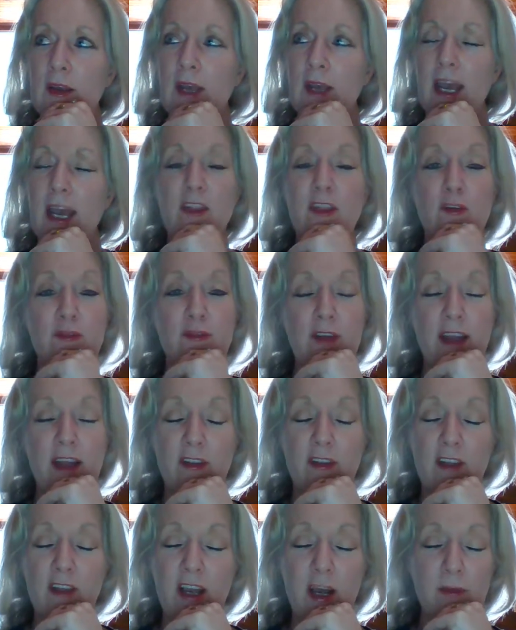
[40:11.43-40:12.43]
and the fact that
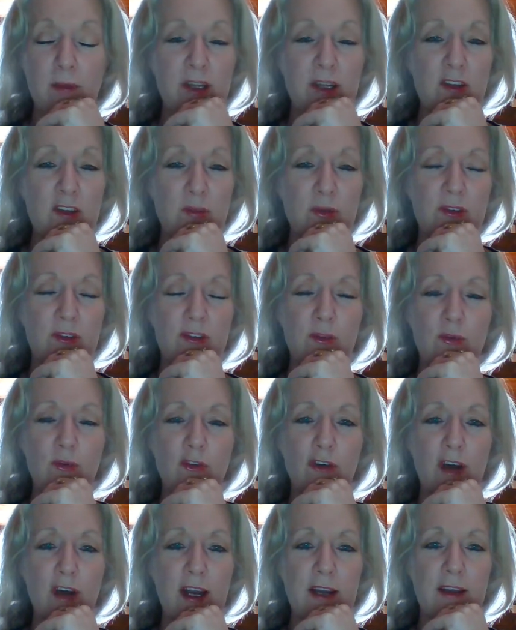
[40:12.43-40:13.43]
the companies were still
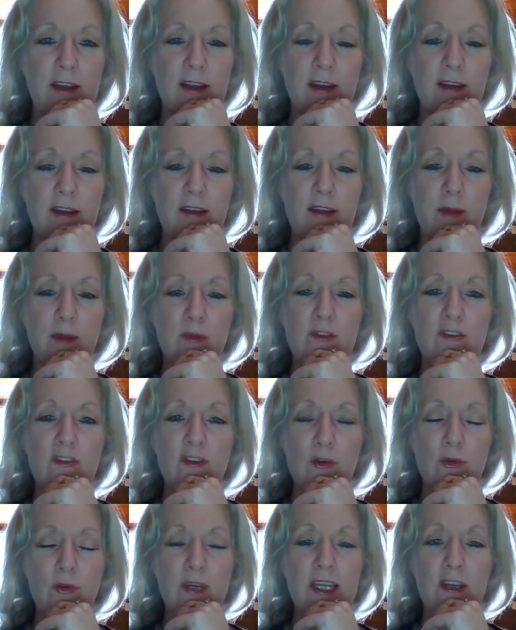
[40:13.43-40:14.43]
trading, they were
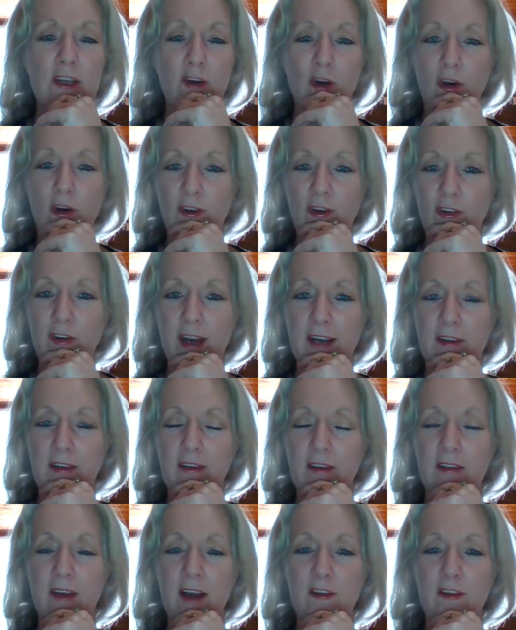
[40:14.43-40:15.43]
still in contract to
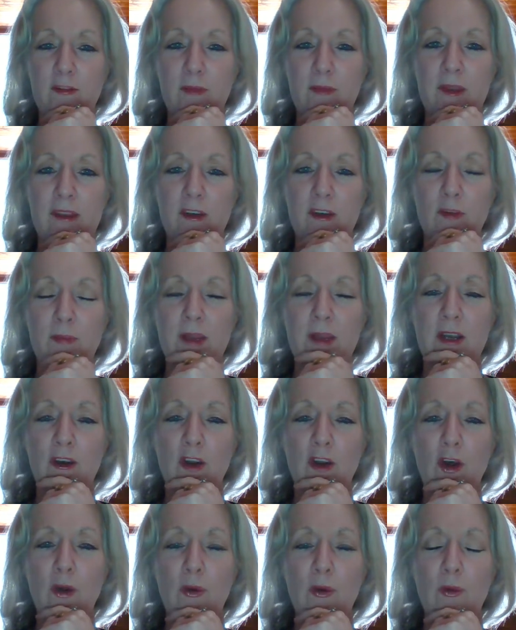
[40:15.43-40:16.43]
the government, there had been
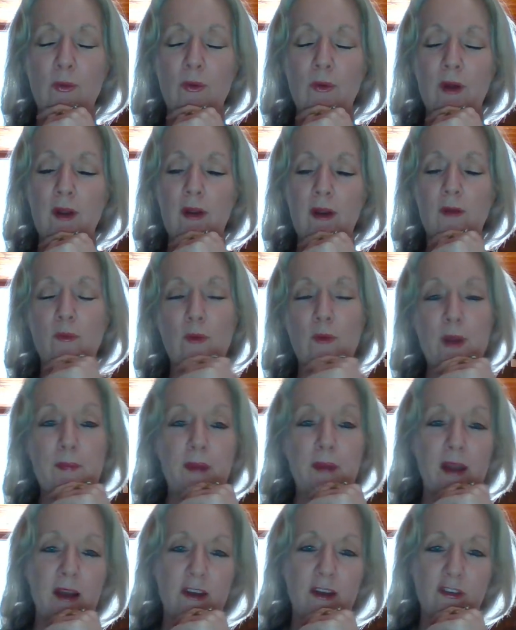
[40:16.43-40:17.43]
no
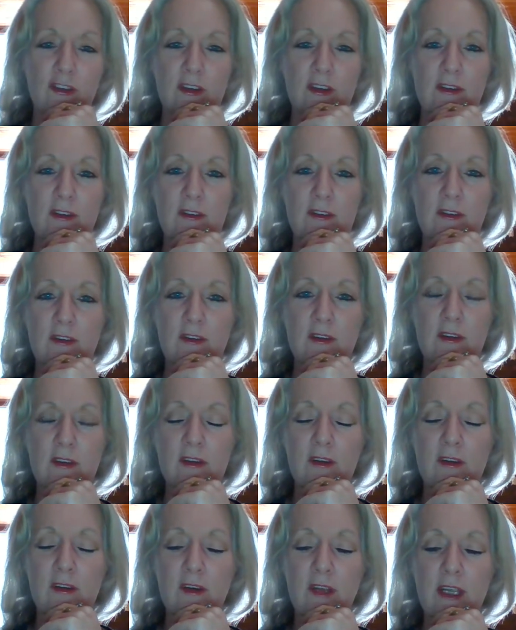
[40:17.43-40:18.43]
repercussions
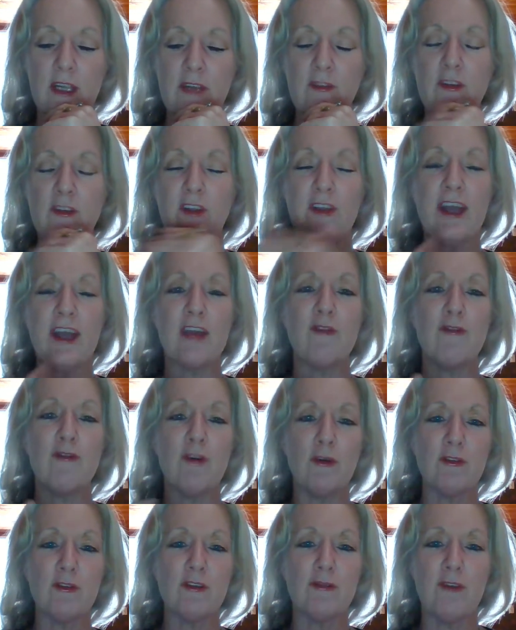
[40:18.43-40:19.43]
given that they had
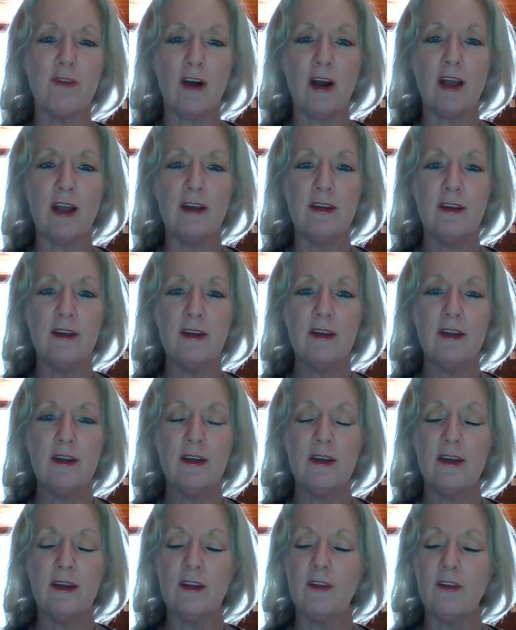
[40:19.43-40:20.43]
falsified
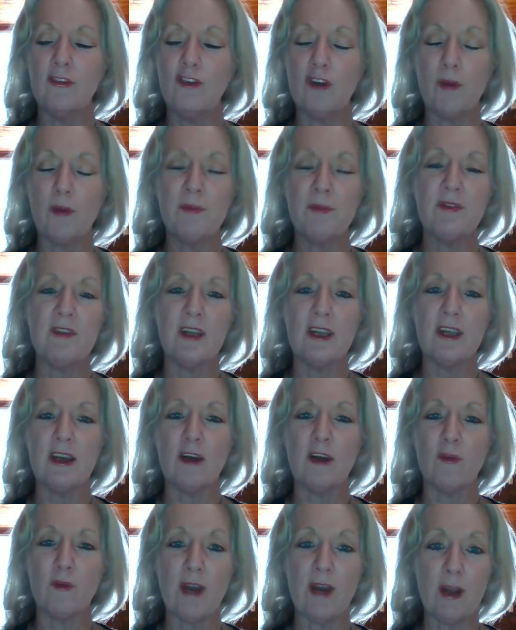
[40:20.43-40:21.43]
job seeker
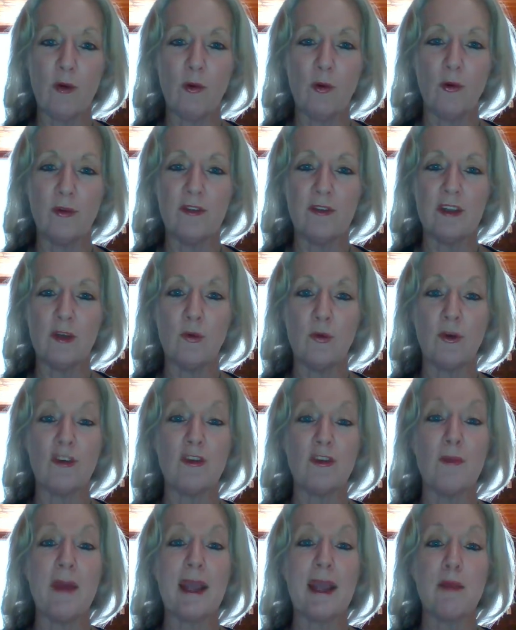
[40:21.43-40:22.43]
records in order
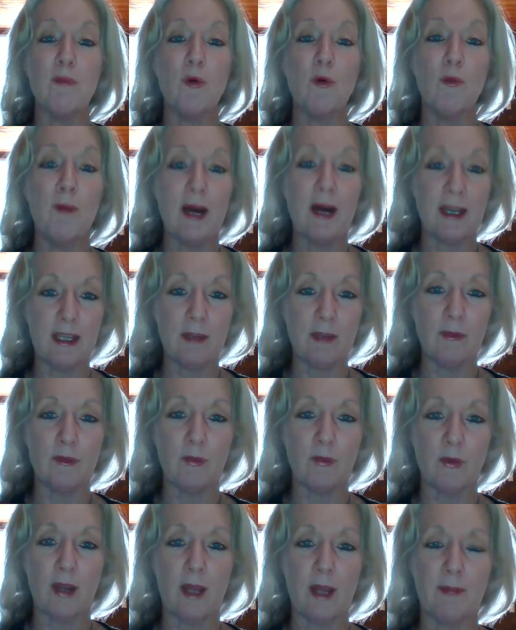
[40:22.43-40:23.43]
to make more money, was
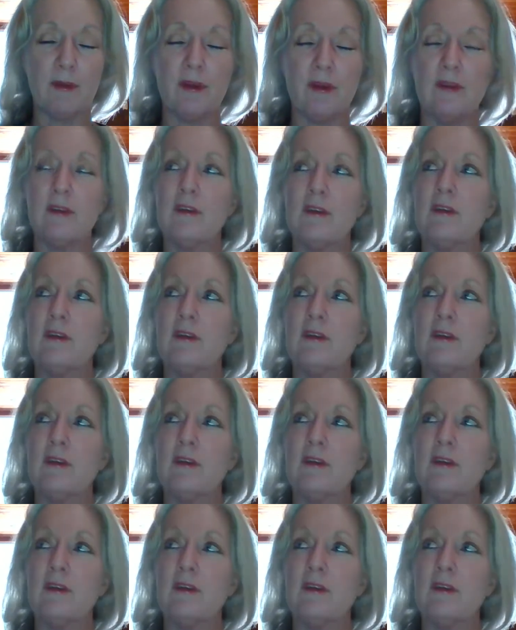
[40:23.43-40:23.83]
what happened.